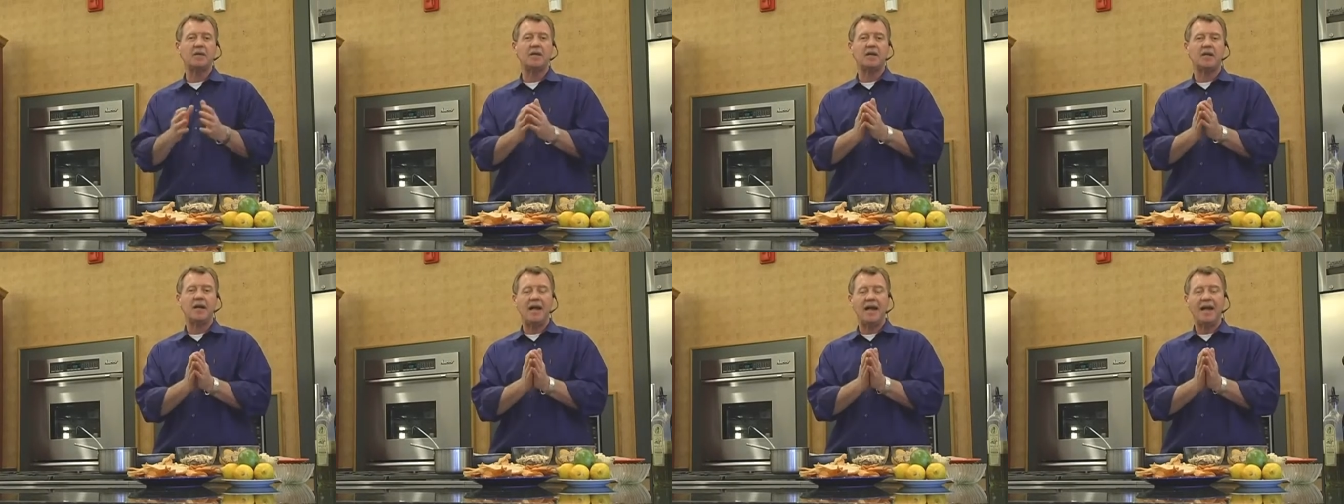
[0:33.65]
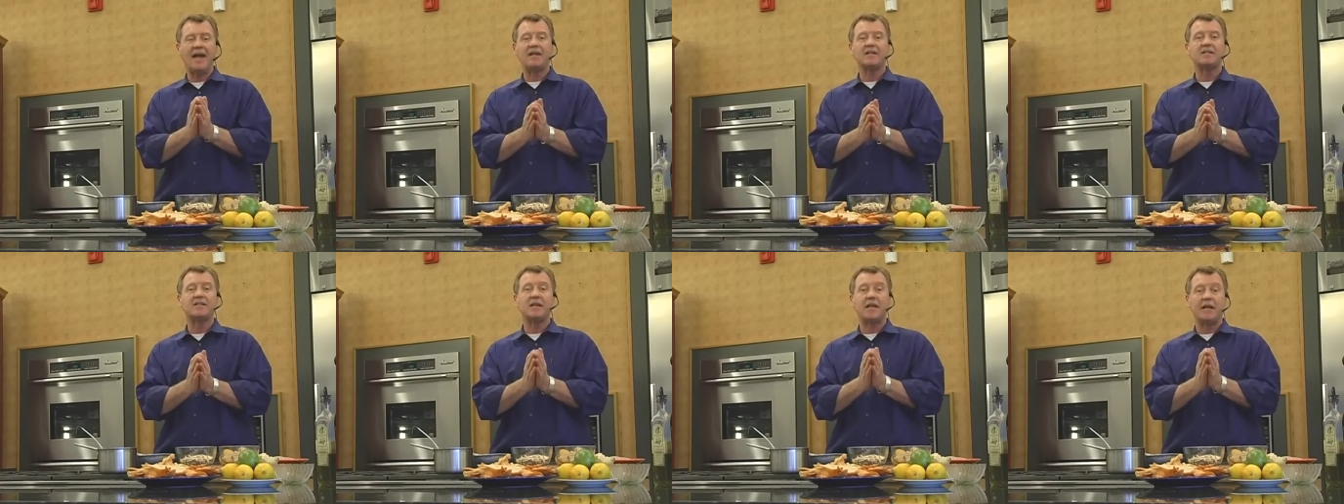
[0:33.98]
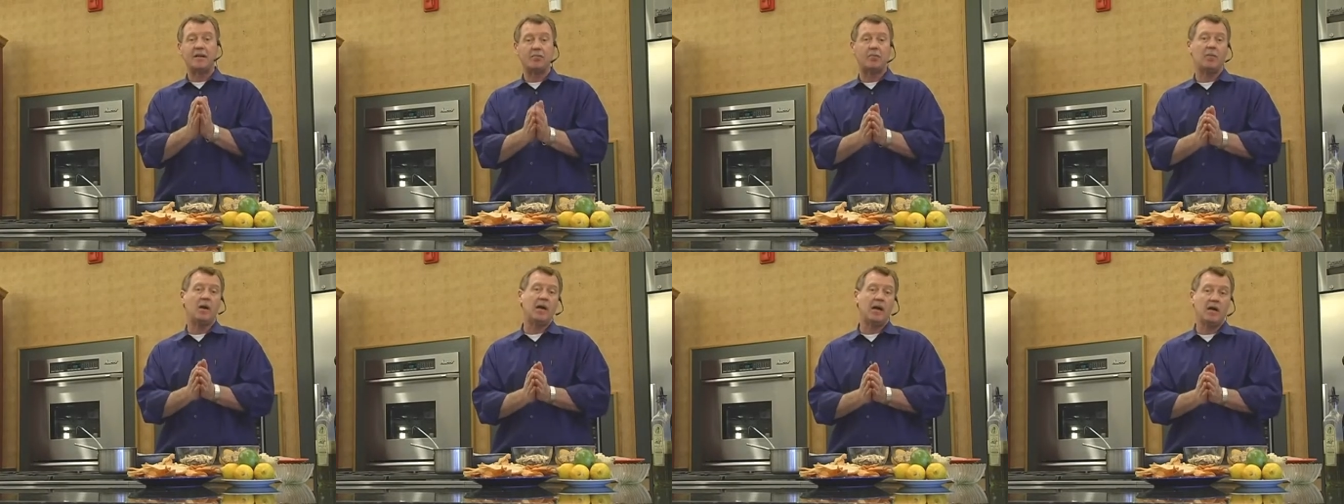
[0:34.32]
but it has
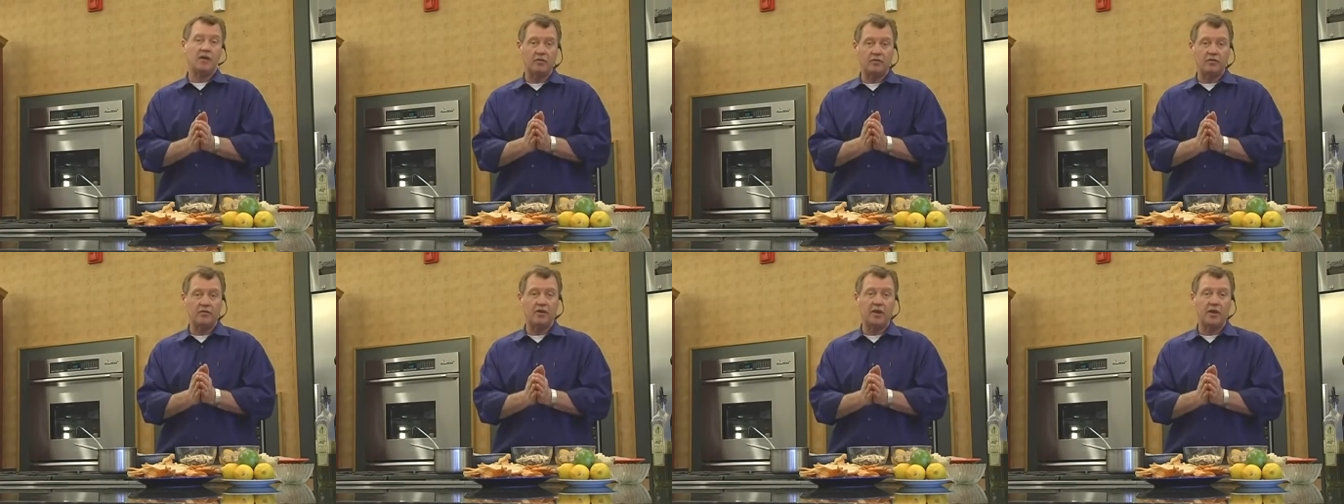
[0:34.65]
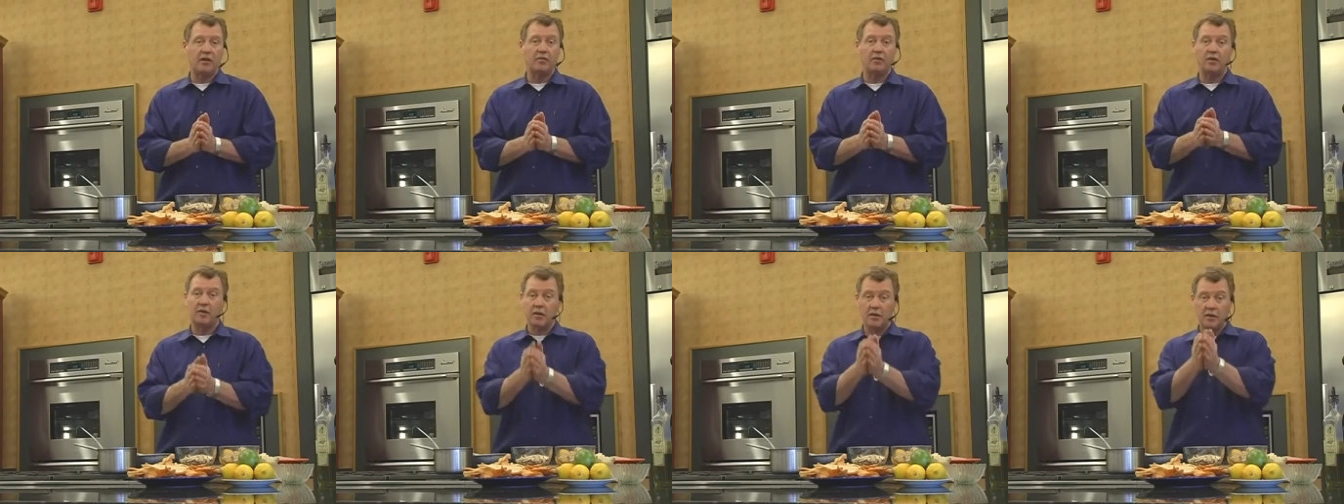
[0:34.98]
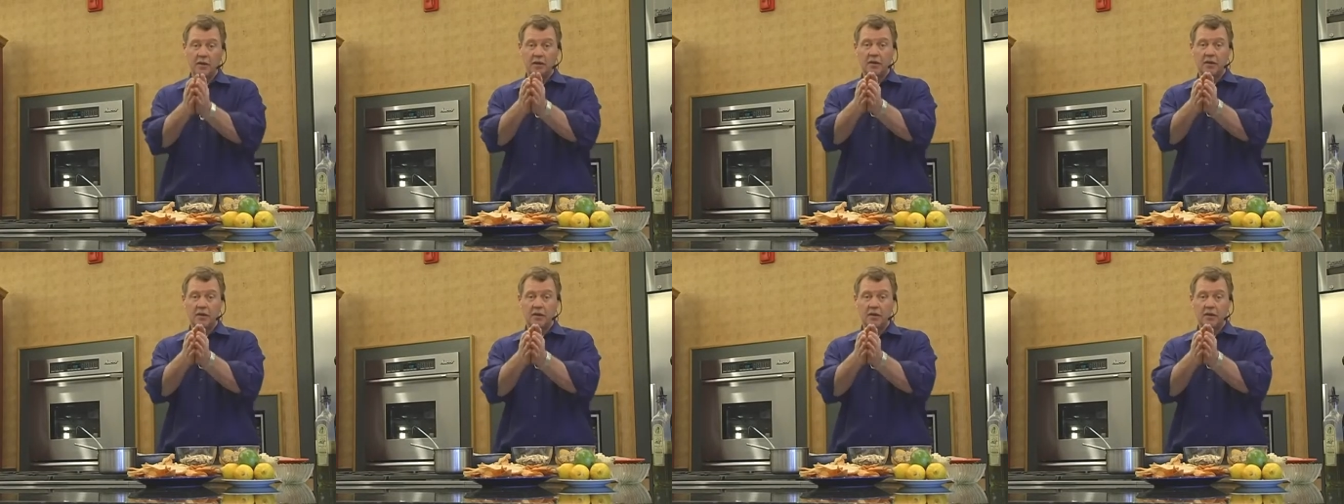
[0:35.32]
that mild flavor.